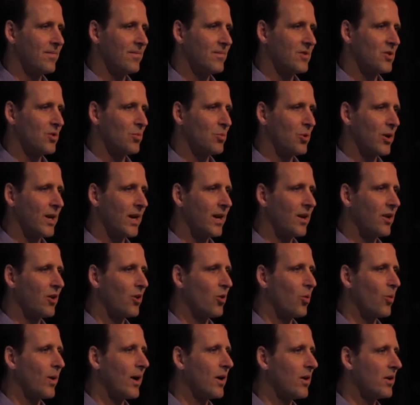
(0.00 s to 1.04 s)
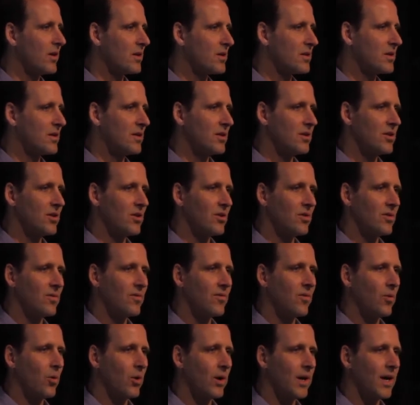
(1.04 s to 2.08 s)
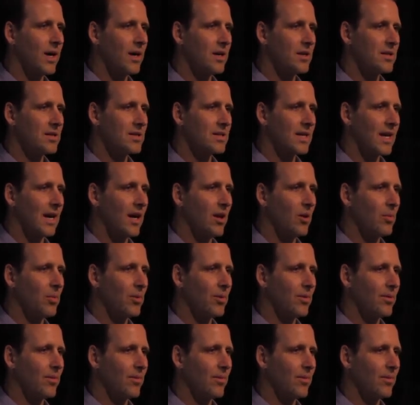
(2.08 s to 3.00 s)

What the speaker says: So bringing your awareness into your forehead and scalp.